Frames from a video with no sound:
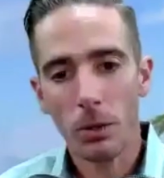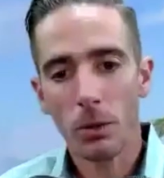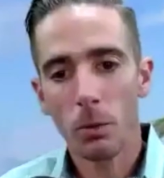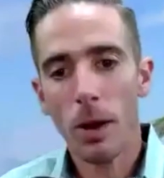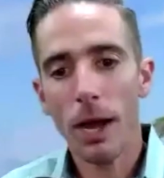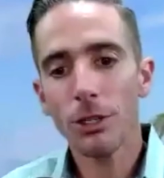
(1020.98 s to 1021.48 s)

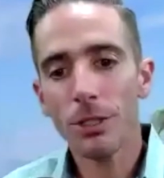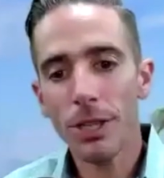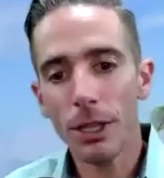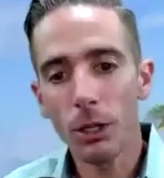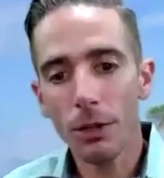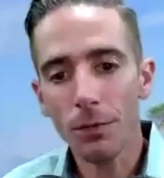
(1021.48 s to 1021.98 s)
Why should
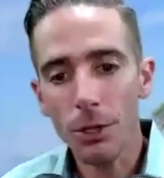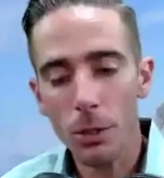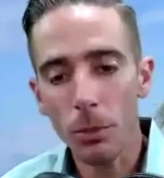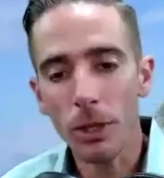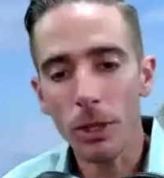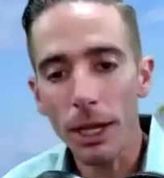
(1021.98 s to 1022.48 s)
they look for
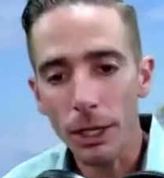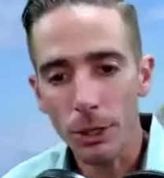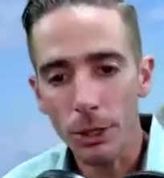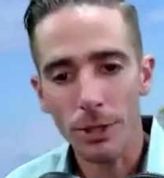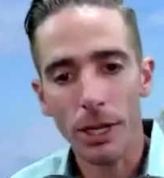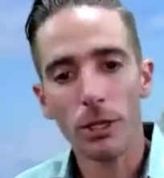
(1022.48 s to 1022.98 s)
someone like
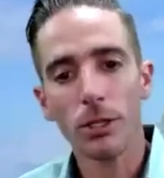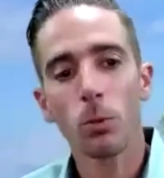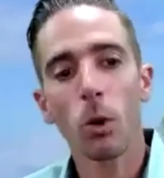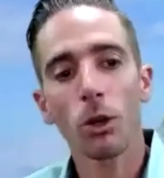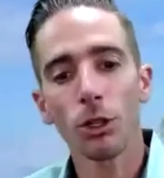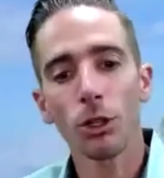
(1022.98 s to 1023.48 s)
you? Tell us
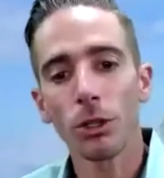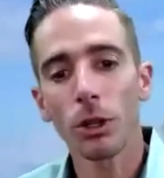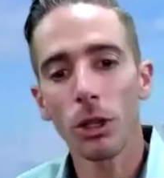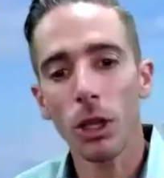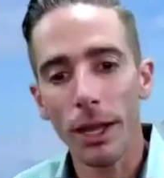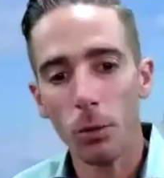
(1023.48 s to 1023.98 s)
what you're
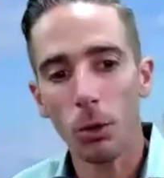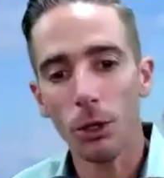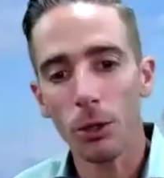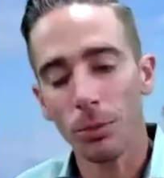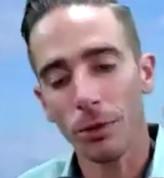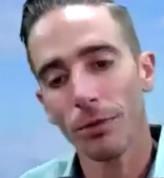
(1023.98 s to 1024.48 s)
like, what
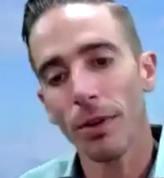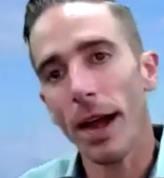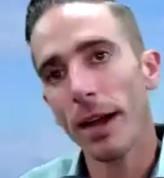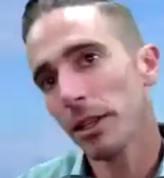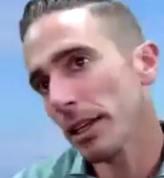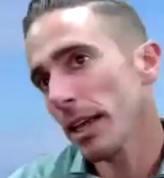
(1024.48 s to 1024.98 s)
you
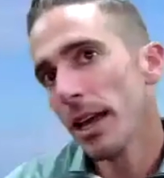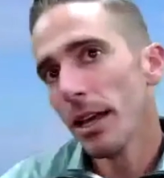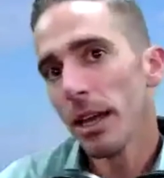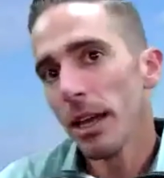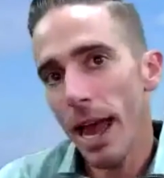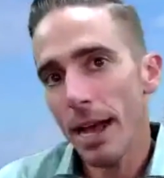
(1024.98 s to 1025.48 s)
provide, like
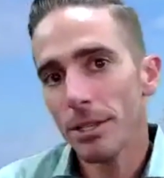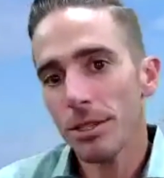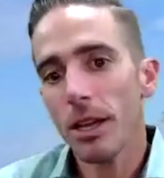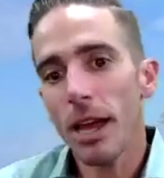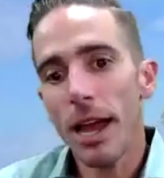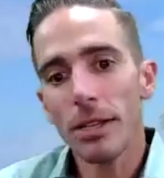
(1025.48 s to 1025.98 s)
as
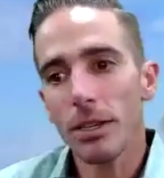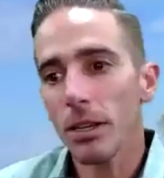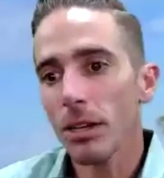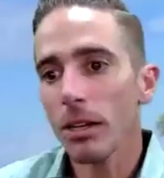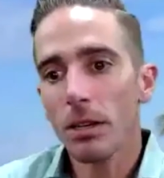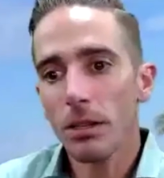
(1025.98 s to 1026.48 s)

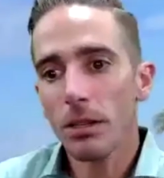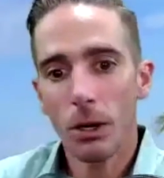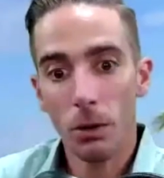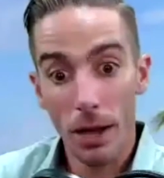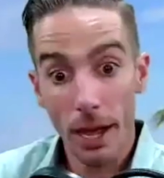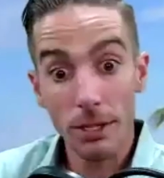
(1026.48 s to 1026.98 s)
a
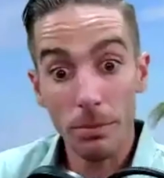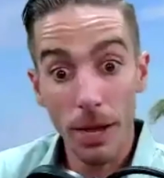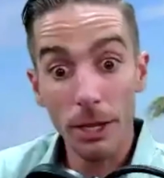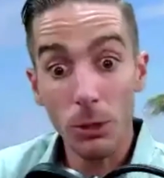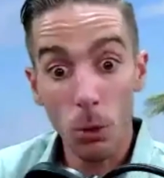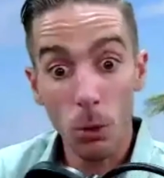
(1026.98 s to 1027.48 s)

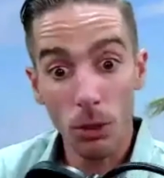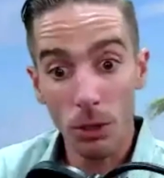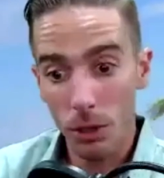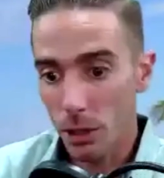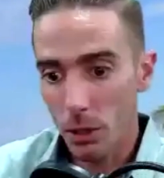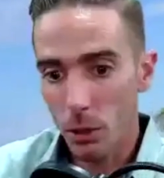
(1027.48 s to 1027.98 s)

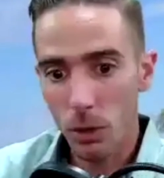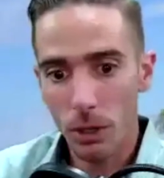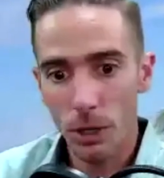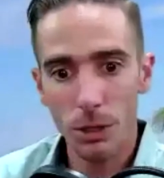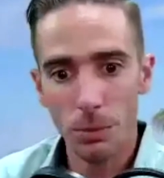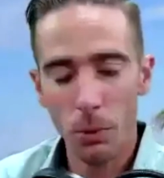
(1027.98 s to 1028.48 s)
mentor
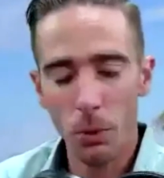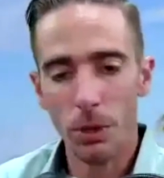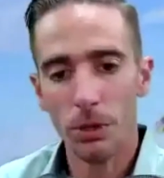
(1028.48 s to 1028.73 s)
or a support.